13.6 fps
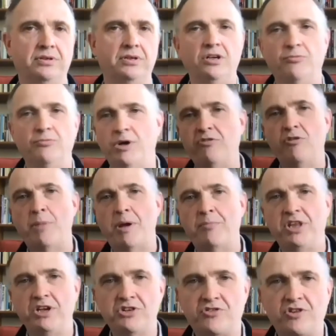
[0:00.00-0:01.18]
When you remember the
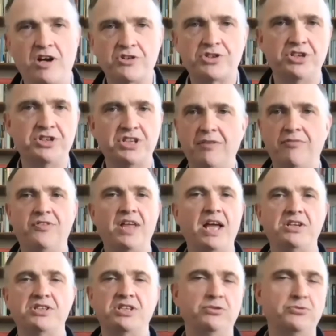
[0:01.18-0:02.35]
instruction to give
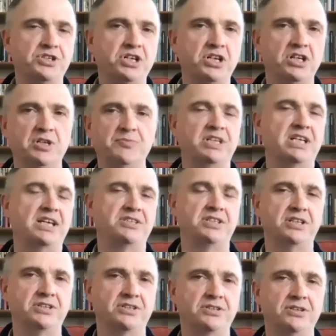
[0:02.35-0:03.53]
thanks in all
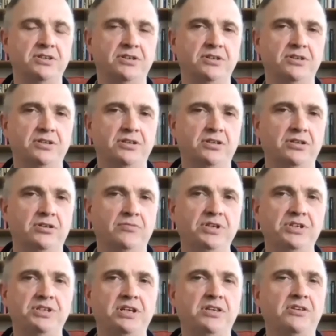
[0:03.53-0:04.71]
circumstances, we
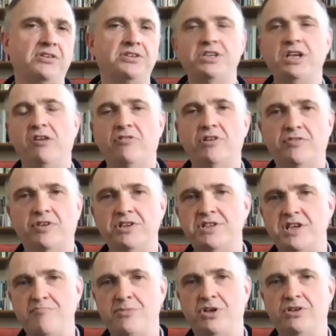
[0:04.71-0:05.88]
see that the secret of
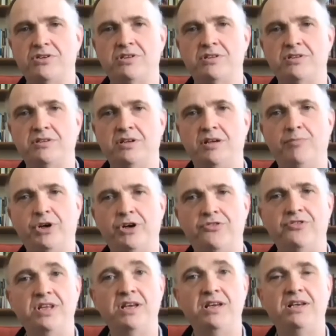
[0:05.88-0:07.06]
contentment in both
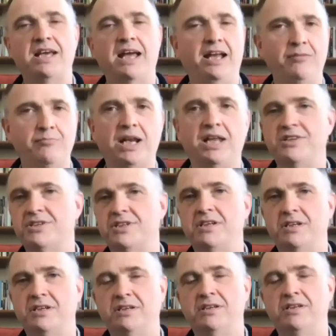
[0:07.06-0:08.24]
need and plenty
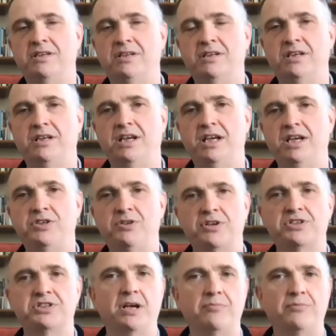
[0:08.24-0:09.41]
is to
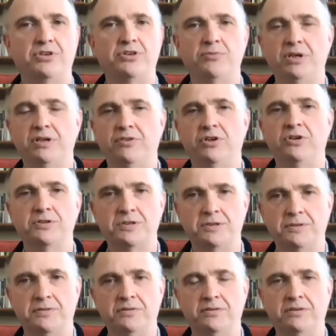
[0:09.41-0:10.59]
accept the will of God,
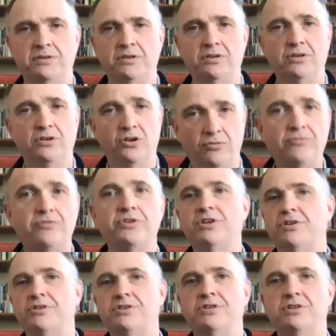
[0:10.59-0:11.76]

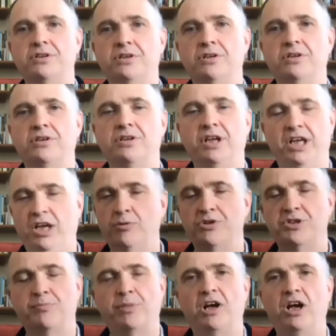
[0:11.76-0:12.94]
confident that he will
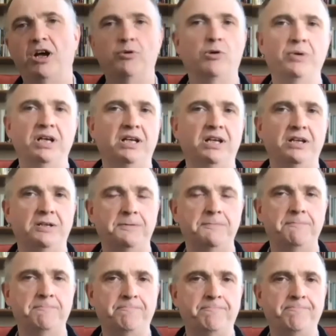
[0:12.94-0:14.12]
supply what we need,
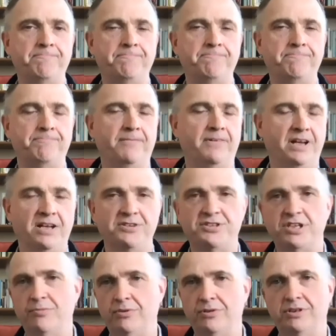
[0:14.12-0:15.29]
and
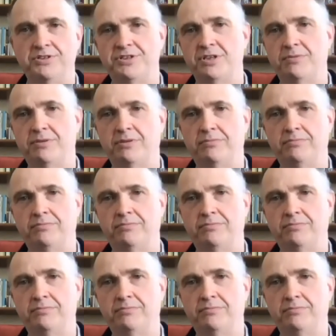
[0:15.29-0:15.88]
so on and so on.